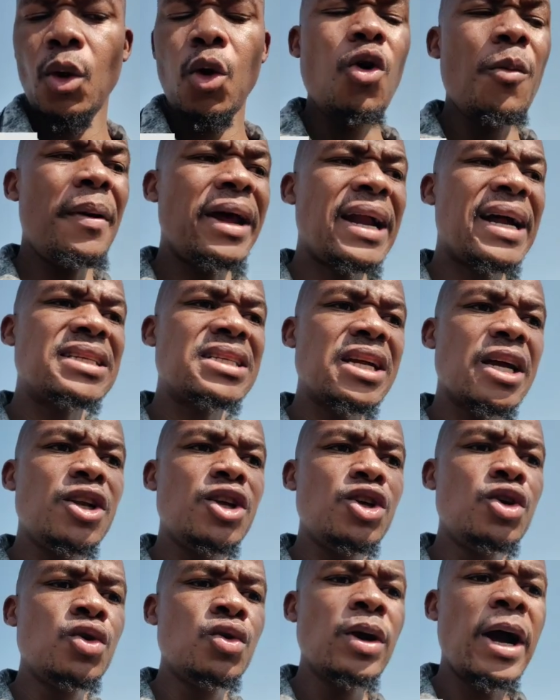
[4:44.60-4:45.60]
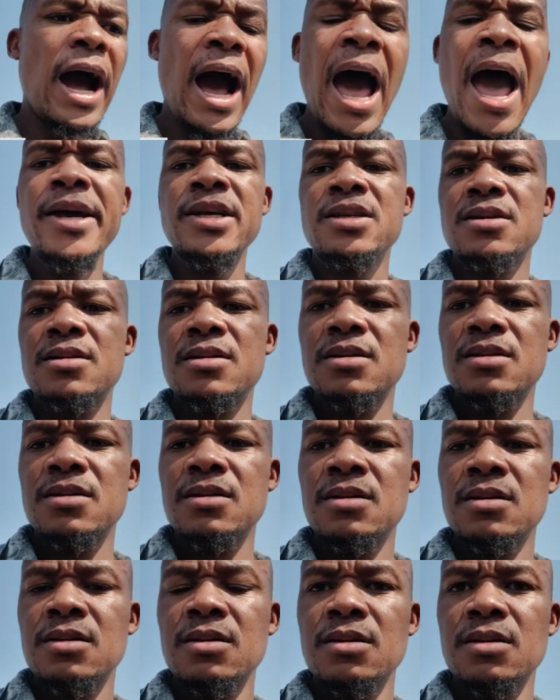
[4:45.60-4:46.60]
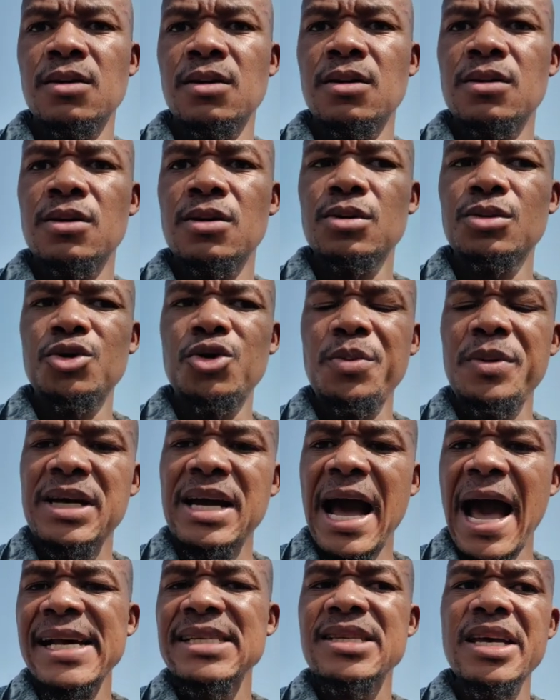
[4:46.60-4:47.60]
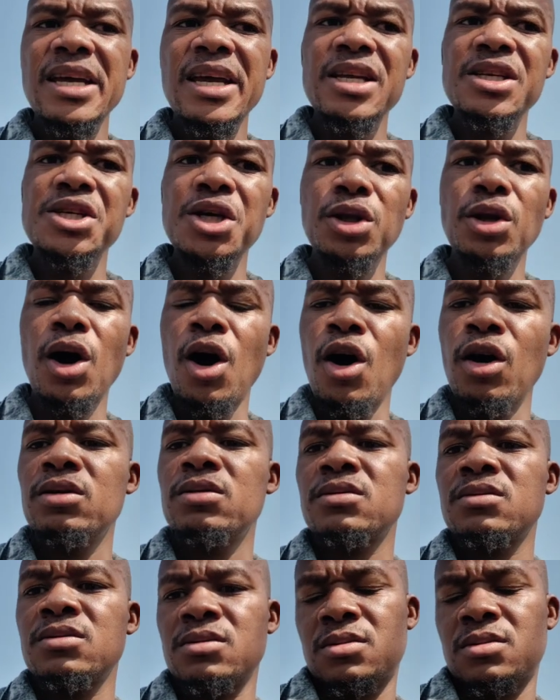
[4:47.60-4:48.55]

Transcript: Women are training you guys to be guys they can cheat on.